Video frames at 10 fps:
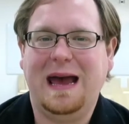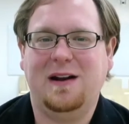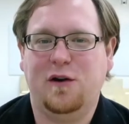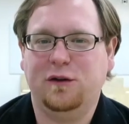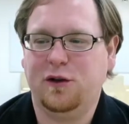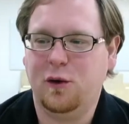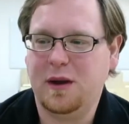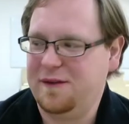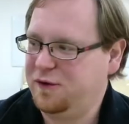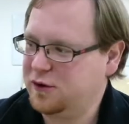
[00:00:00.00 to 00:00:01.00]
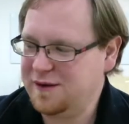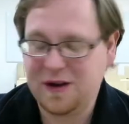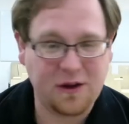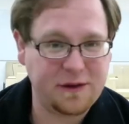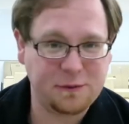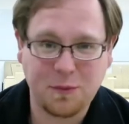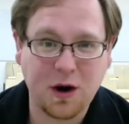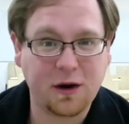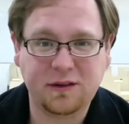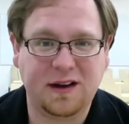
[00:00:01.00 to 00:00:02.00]
And also, if you're giving all these
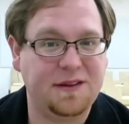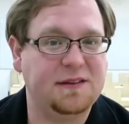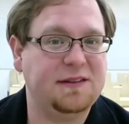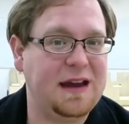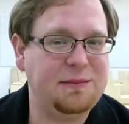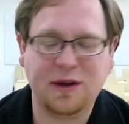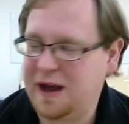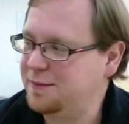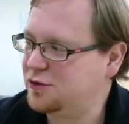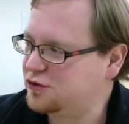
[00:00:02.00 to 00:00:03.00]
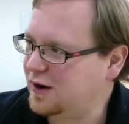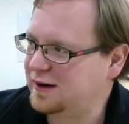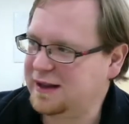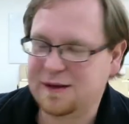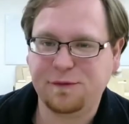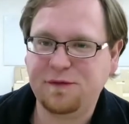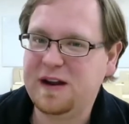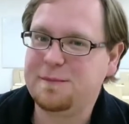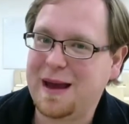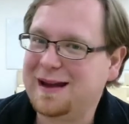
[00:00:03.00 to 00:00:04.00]
marks and at the same time you're trying to give
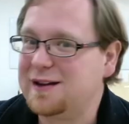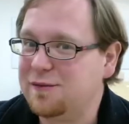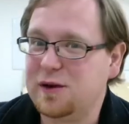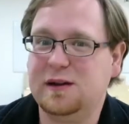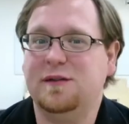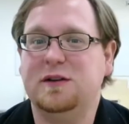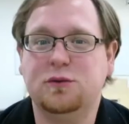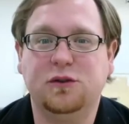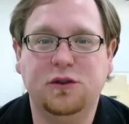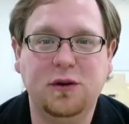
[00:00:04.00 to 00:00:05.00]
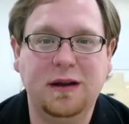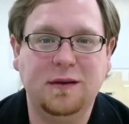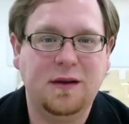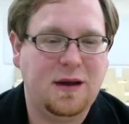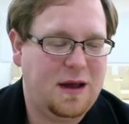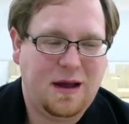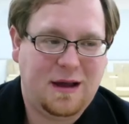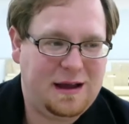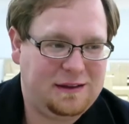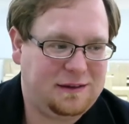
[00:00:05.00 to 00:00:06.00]
feedback to every individual student,
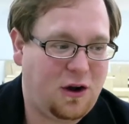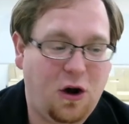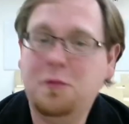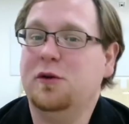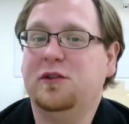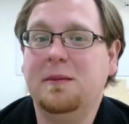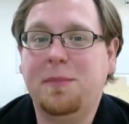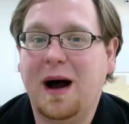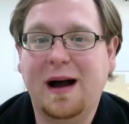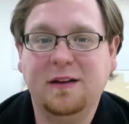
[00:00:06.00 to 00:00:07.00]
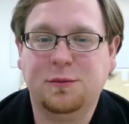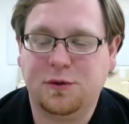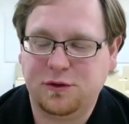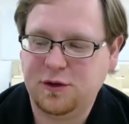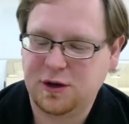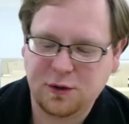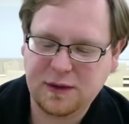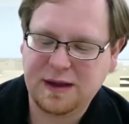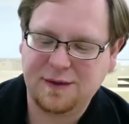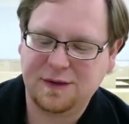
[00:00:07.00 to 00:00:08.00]
it's almost impossible. So you can
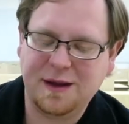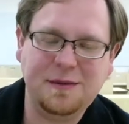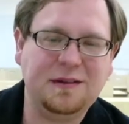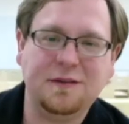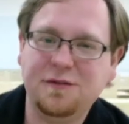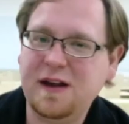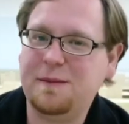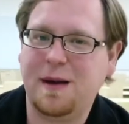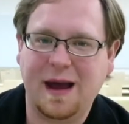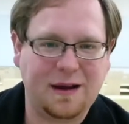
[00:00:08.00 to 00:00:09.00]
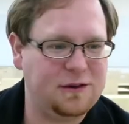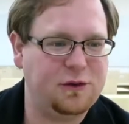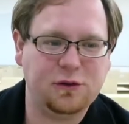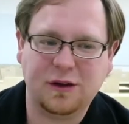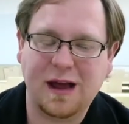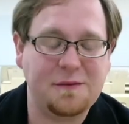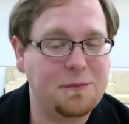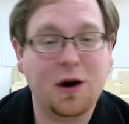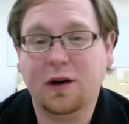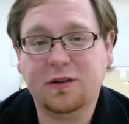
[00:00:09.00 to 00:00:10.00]
only give limited feedback because there's a lot of
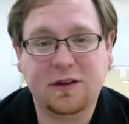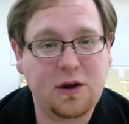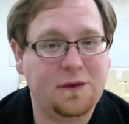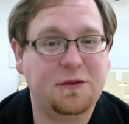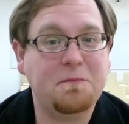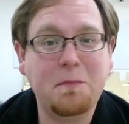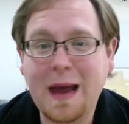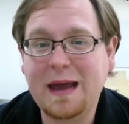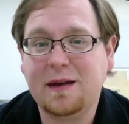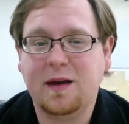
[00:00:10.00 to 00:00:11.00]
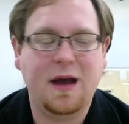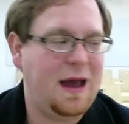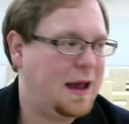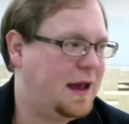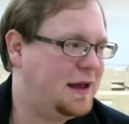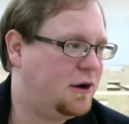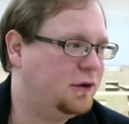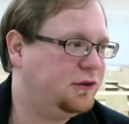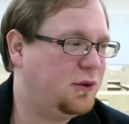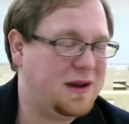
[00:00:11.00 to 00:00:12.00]
marks that you have to make. And
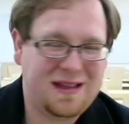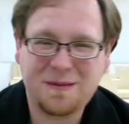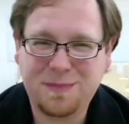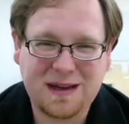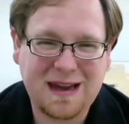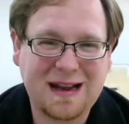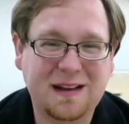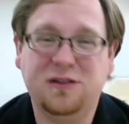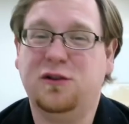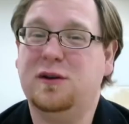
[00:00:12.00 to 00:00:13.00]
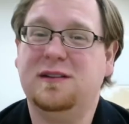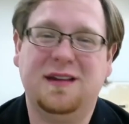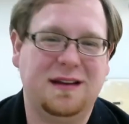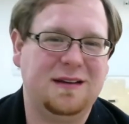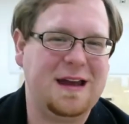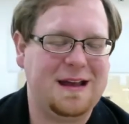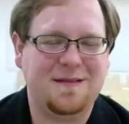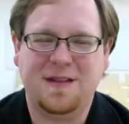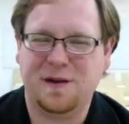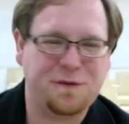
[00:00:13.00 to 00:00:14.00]
also in the beginning, students can
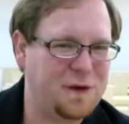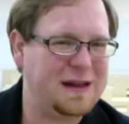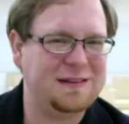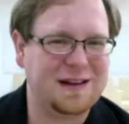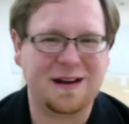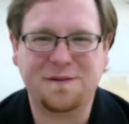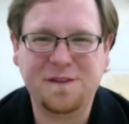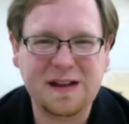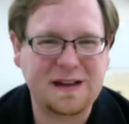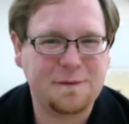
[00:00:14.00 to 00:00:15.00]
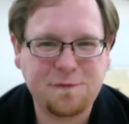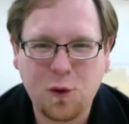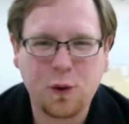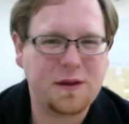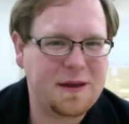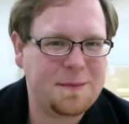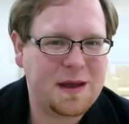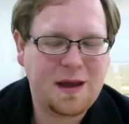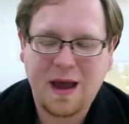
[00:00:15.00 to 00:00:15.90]
get their friends to kind of fill in for them.